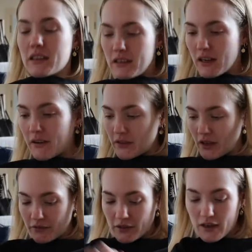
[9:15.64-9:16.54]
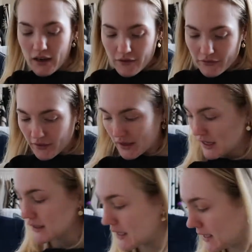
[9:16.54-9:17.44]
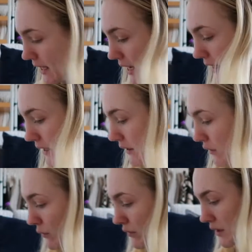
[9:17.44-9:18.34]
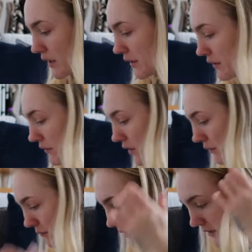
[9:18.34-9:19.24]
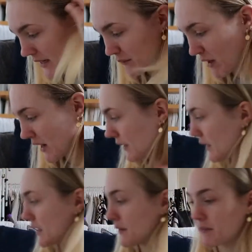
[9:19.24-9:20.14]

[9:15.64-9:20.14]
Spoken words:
Love, love, love that. And then also from the same brand,